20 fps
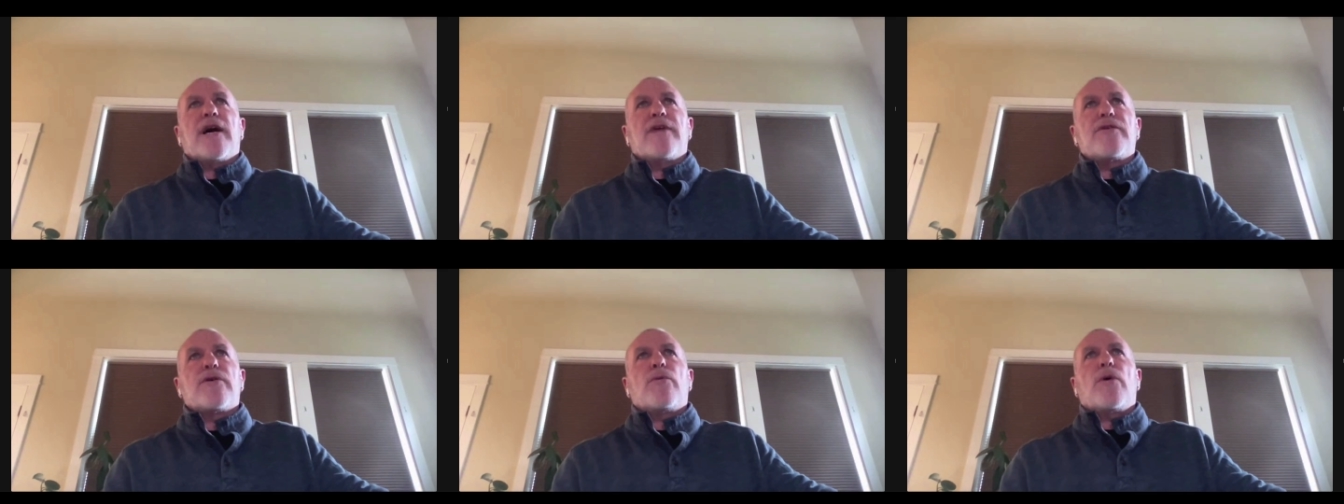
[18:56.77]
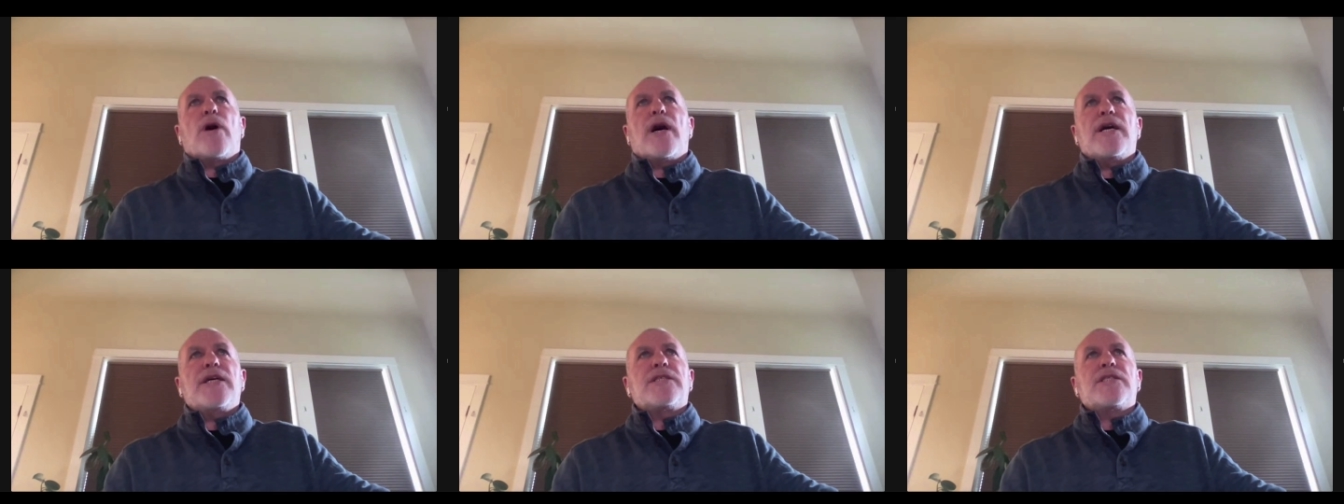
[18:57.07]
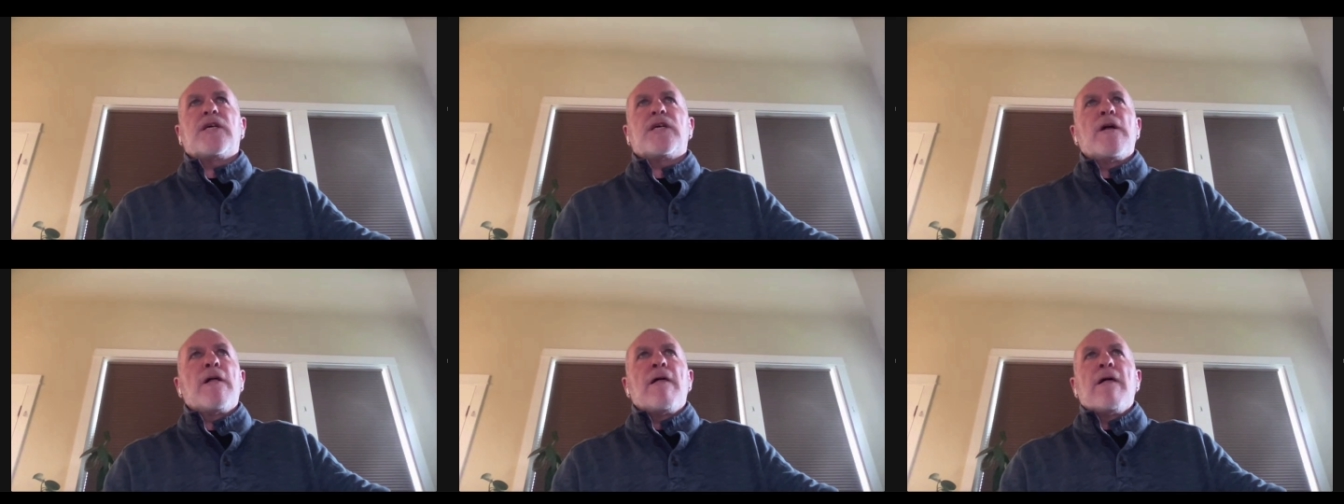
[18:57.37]

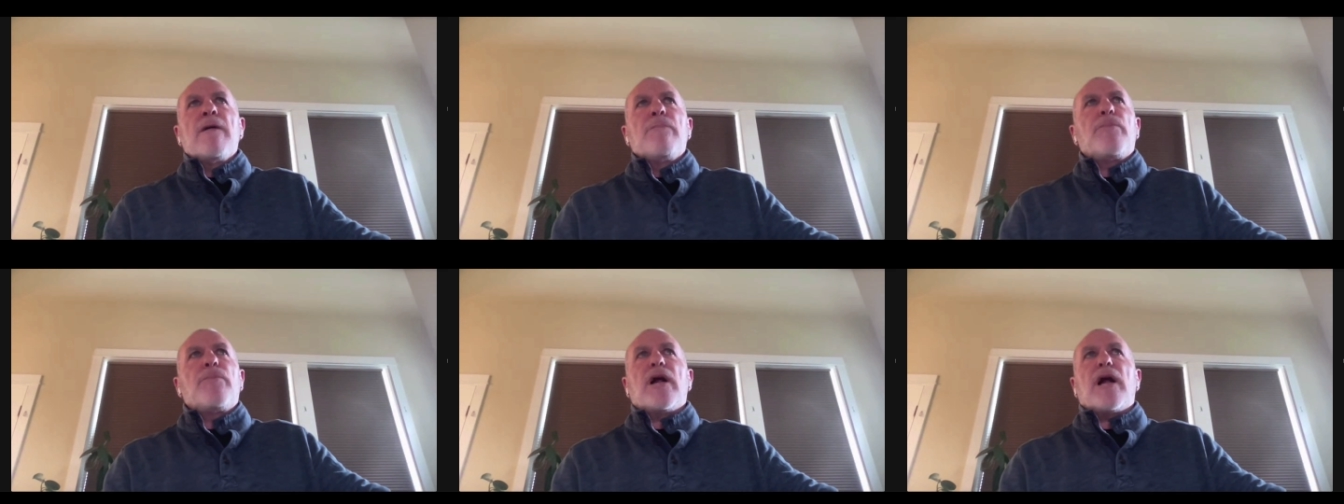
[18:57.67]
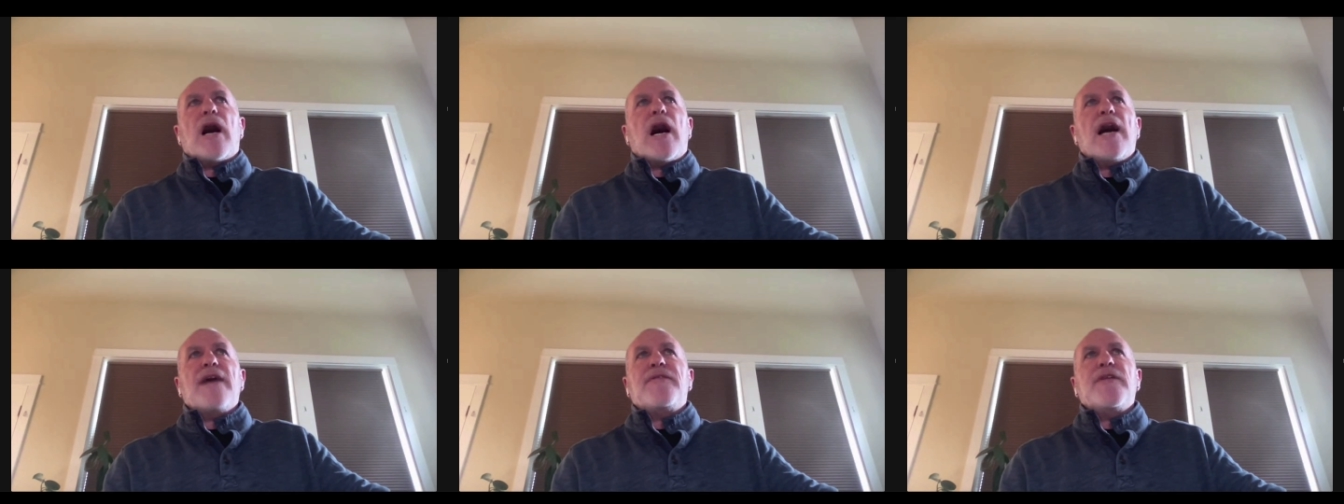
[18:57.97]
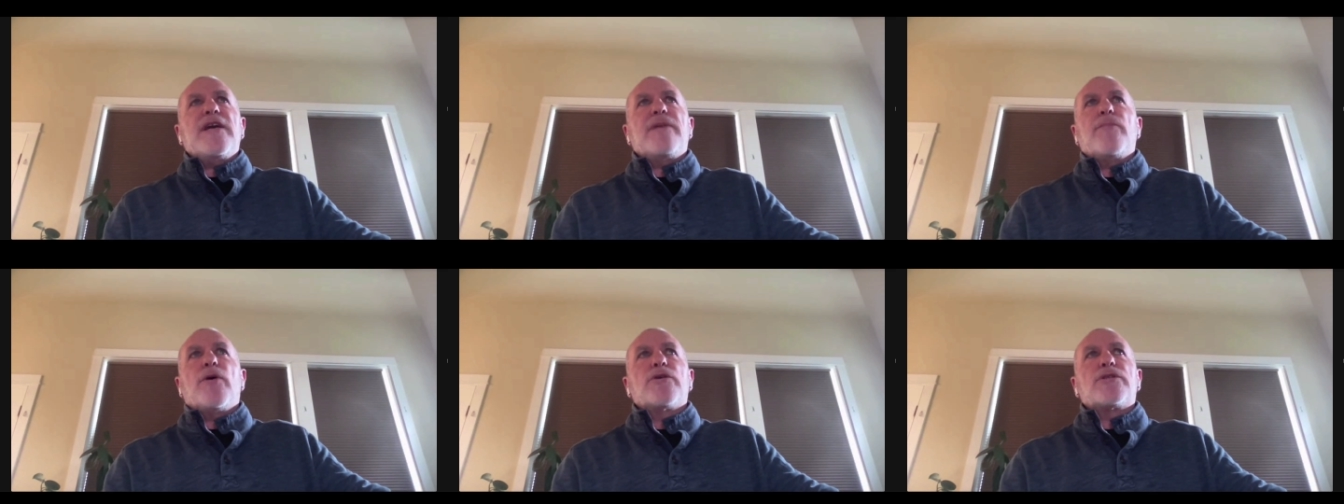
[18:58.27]
otherwise, but I
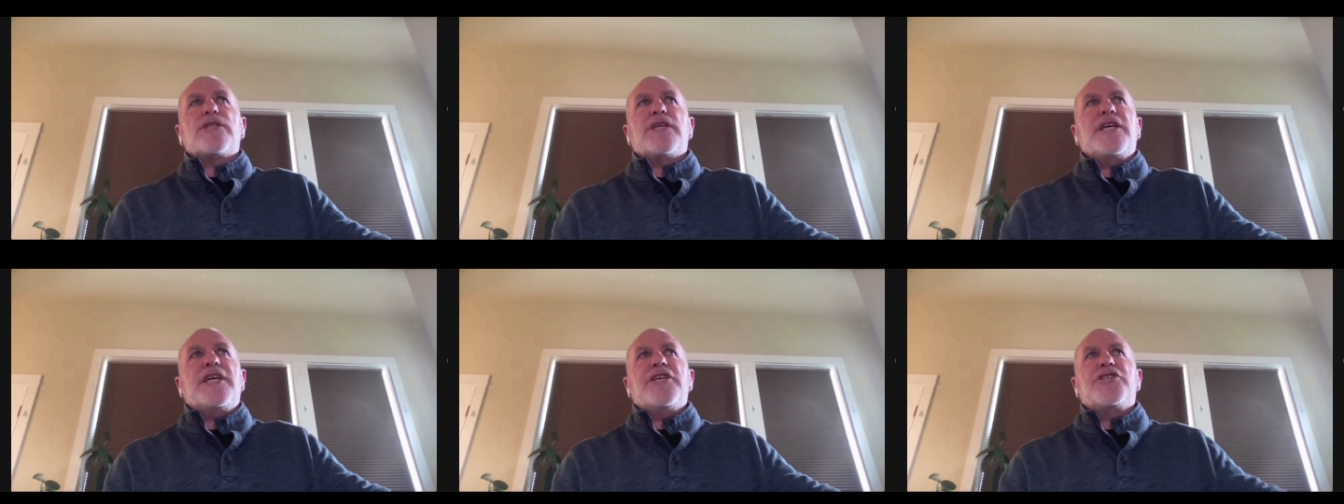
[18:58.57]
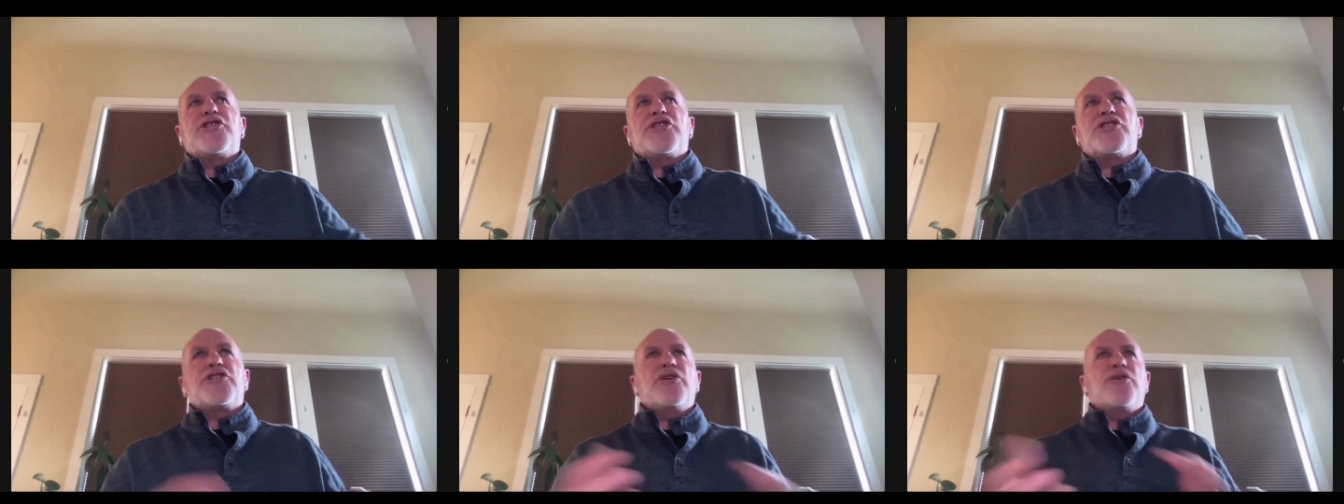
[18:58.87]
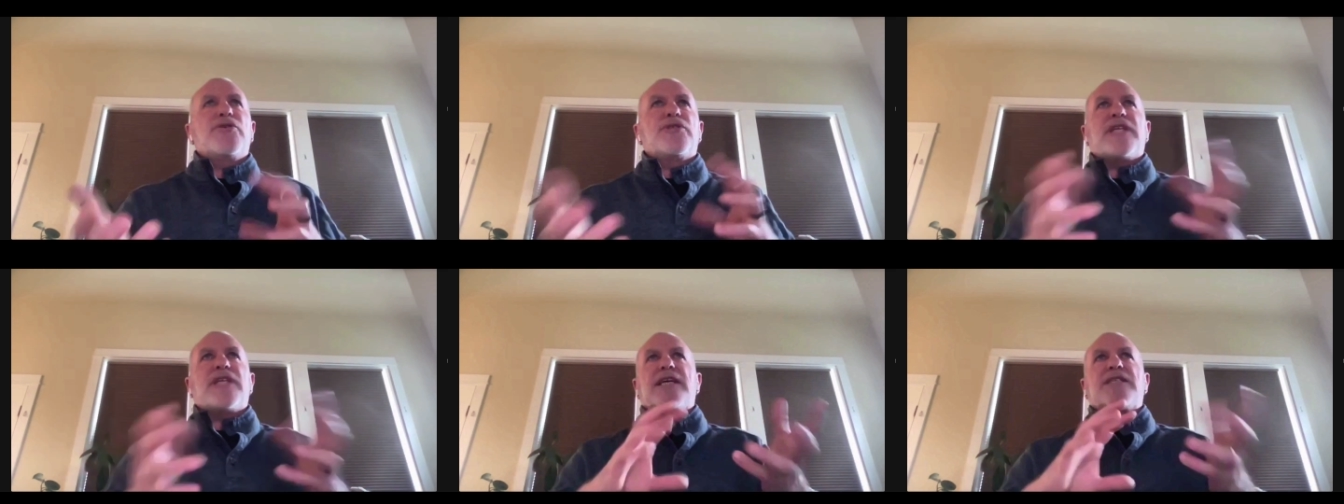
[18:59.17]
think mostly he just
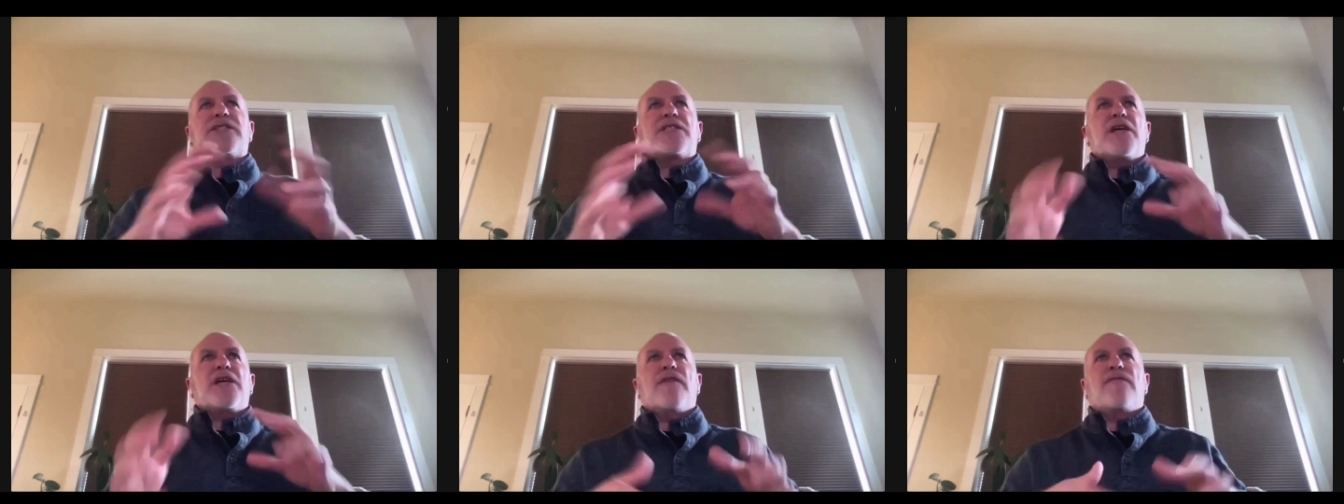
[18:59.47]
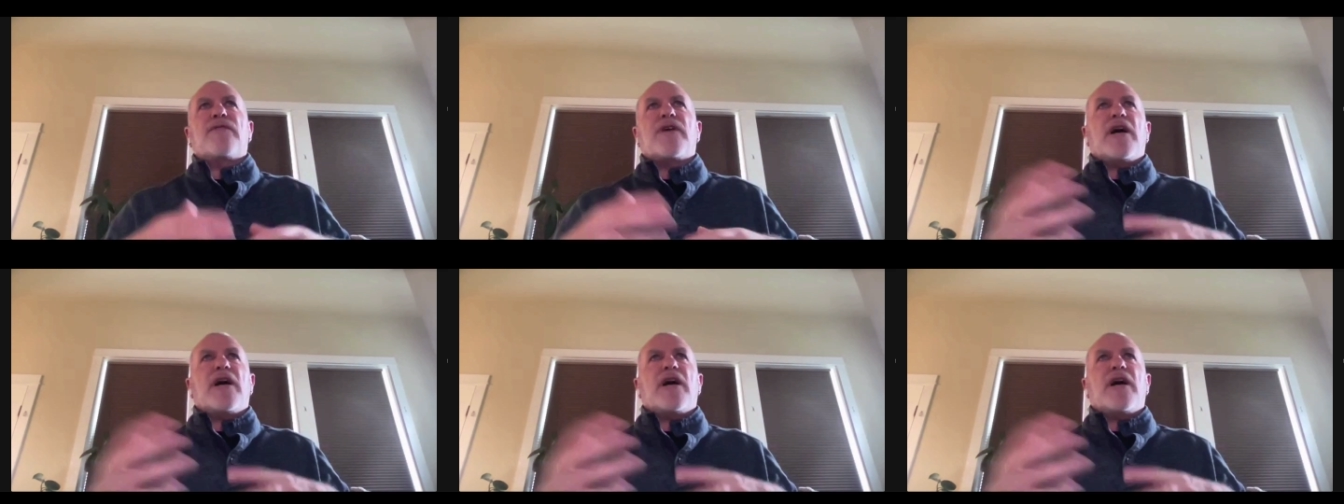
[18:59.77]
used that stuff